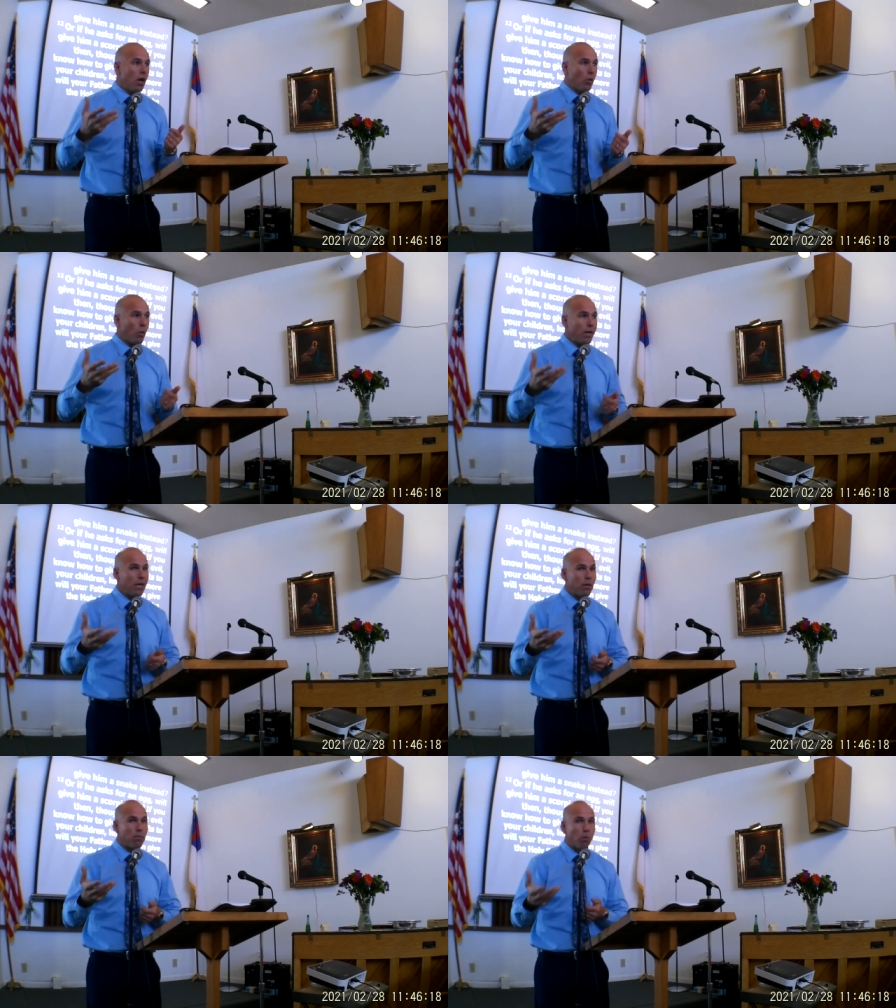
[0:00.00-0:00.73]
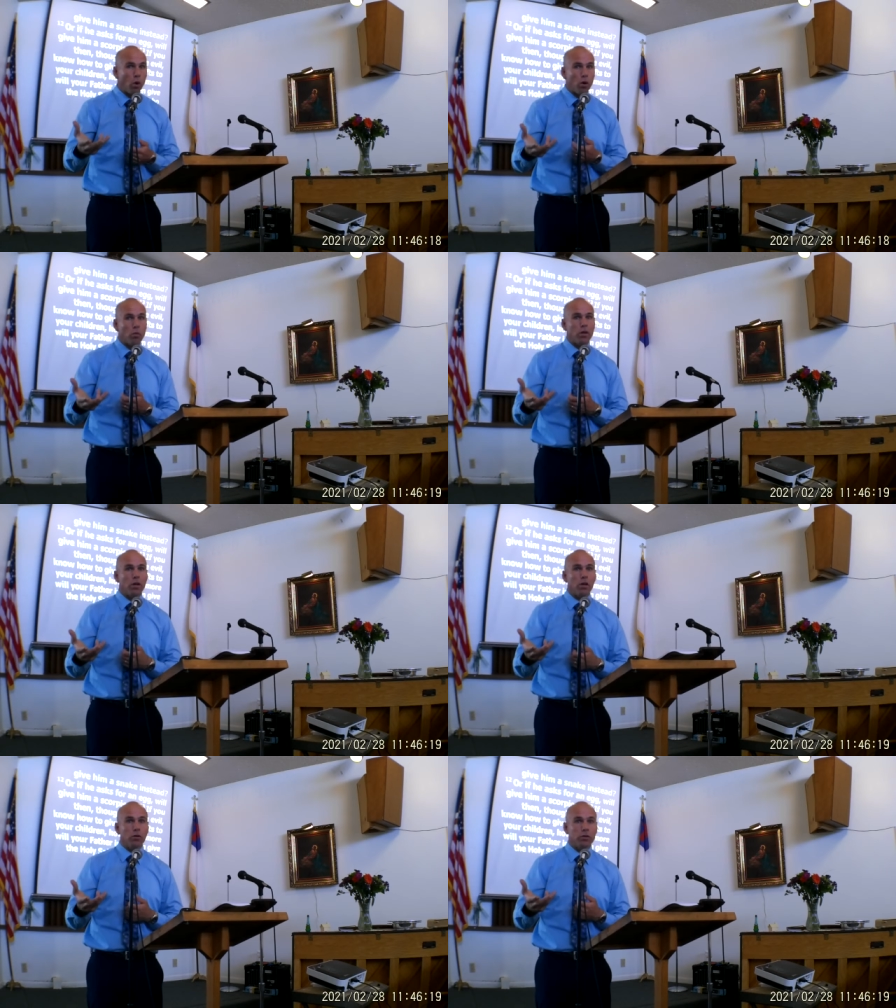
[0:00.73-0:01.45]
We need to mourn with
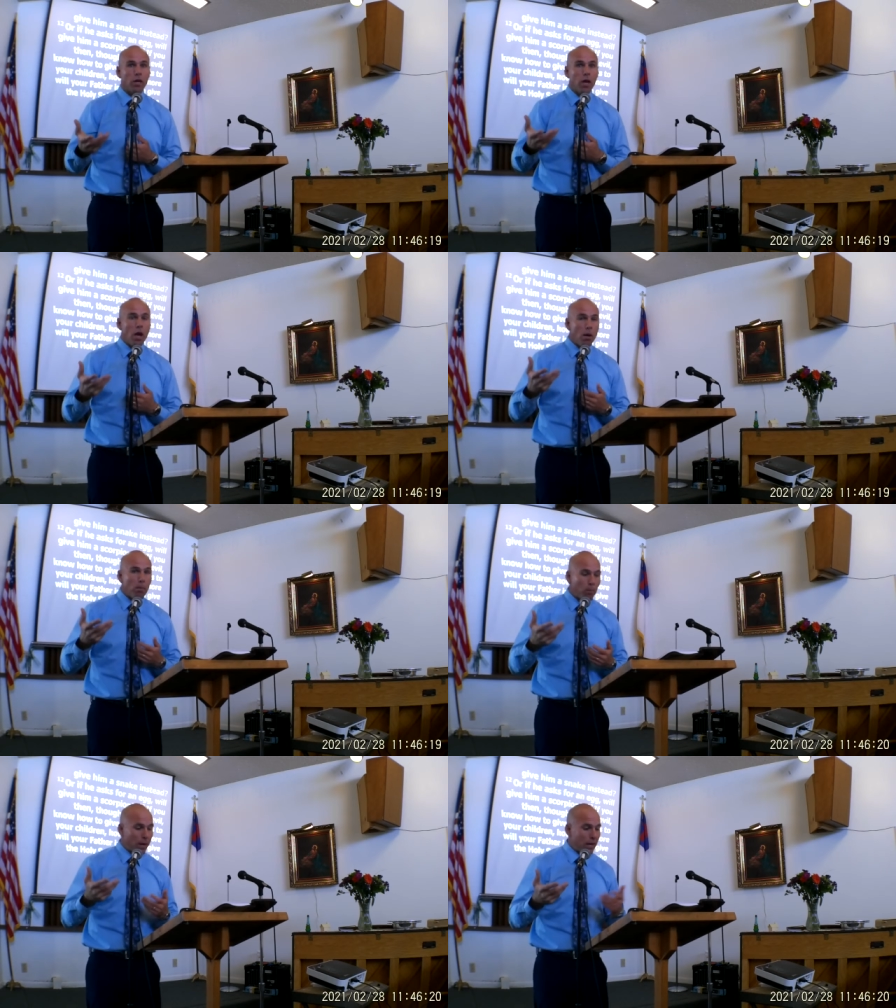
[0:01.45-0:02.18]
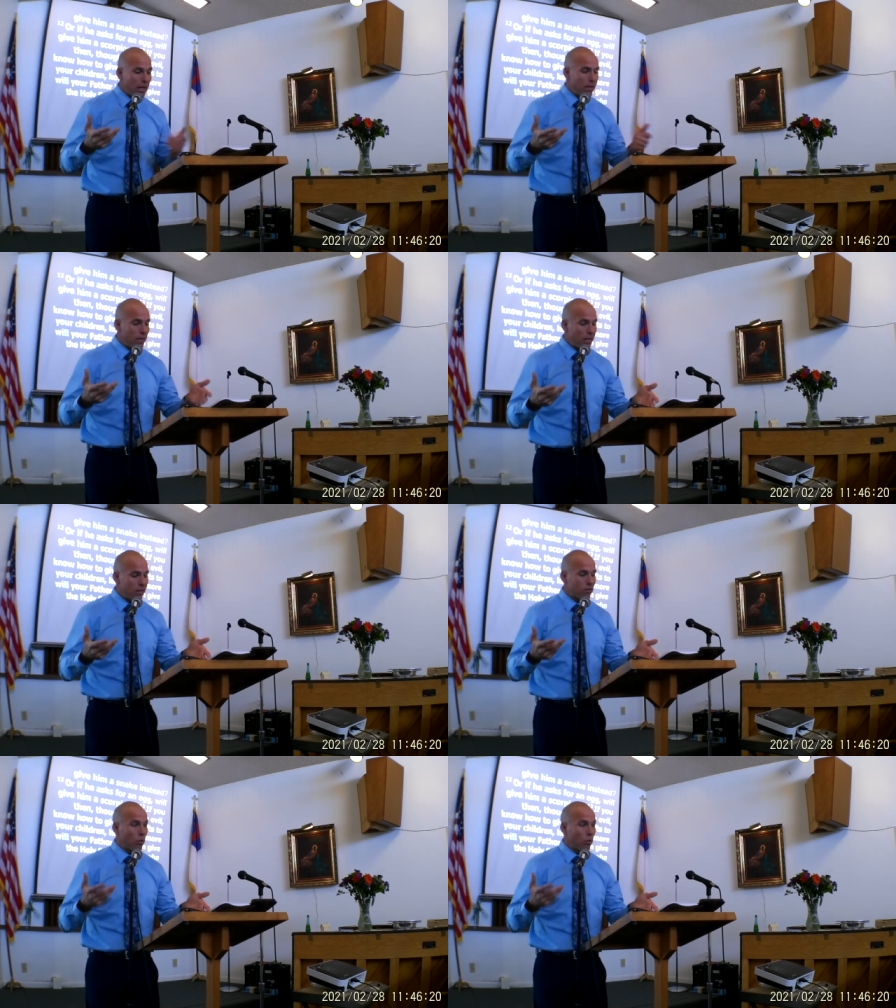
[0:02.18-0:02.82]
those, but in this,